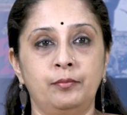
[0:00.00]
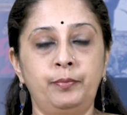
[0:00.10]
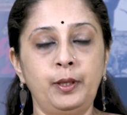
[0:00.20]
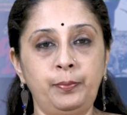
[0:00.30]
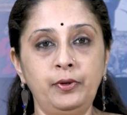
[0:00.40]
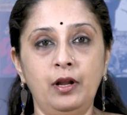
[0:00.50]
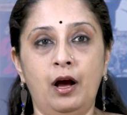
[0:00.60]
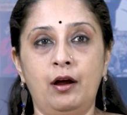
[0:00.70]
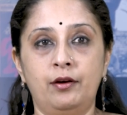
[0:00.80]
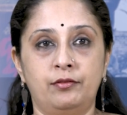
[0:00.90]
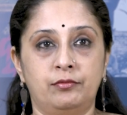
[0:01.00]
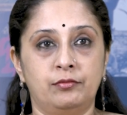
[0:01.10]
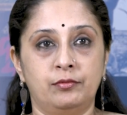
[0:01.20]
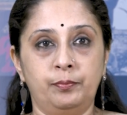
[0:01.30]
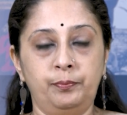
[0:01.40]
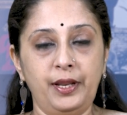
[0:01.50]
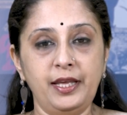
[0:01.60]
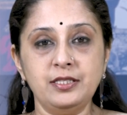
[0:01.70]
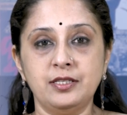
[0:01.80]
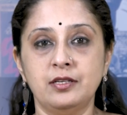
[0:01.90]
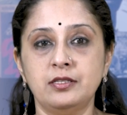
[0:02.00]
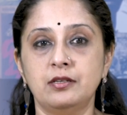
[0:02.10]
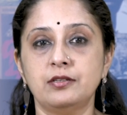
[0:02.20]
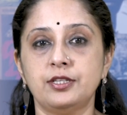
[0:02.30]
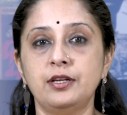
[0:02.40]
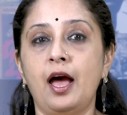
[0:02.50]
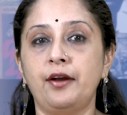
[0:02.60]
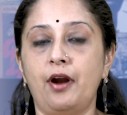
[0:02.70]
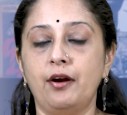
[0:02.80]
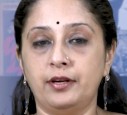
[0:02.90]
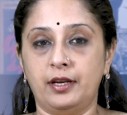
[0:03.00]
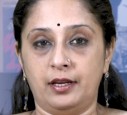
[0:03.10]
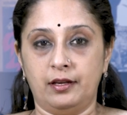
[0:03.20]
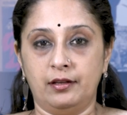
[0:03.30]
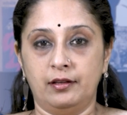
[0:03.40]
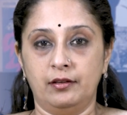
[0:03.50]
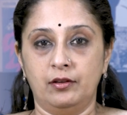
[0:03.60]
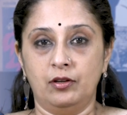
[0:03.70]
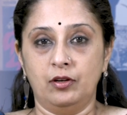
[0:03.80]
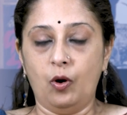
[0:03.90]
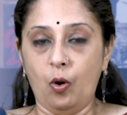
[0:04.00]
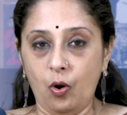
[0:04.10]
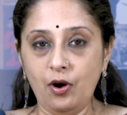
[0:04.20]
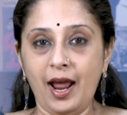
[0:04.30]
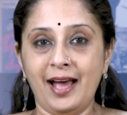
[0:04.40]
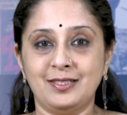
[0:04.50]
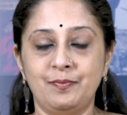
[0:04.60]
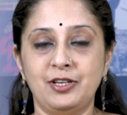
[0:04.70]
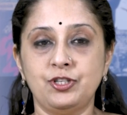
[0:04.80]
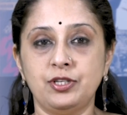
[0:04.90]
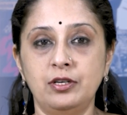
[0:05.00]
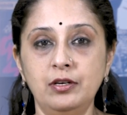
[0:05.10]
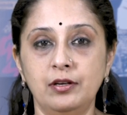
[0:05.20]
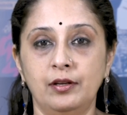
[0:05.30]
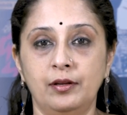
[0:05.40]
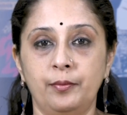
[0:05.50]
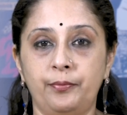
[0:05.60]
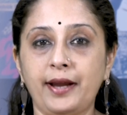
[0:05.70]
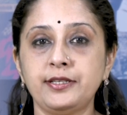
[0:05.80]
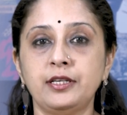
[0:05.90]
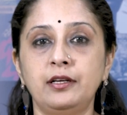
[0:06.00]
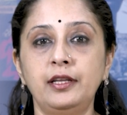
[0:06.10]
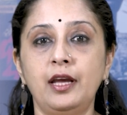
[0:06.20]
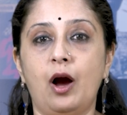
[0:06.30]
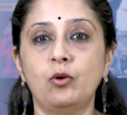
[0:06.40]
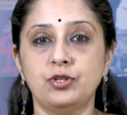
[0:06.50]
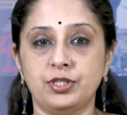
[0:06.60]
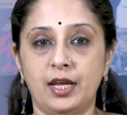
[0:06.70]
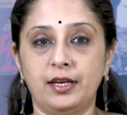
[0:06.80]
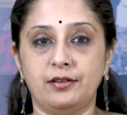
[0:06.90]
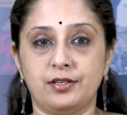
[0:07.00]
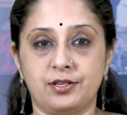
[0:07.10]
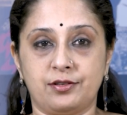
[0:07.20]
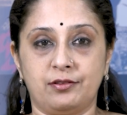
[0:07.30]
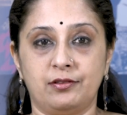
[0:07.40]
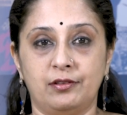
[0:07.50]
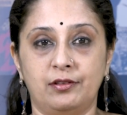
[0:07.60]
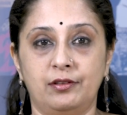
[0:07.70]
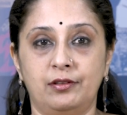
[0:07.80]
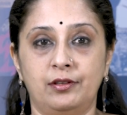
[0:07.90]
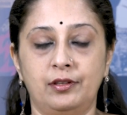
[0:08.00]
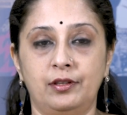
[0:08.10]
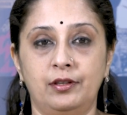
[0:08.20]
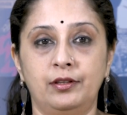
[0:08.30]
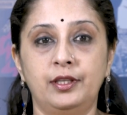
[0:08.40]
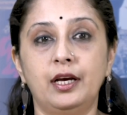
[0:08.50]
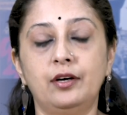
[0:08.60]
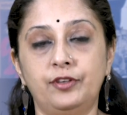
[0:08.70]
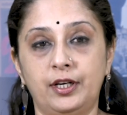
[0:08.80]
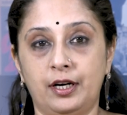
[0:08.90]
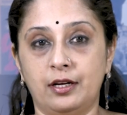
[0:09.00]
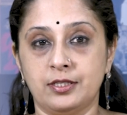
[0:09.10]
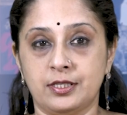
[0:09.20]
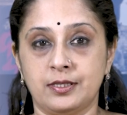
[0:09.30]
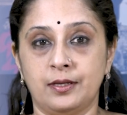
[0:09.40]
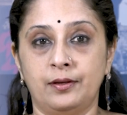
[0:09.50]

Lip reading: people are placed in a certain hierarchy or, as mentioned, practically outside it, the Avarnas,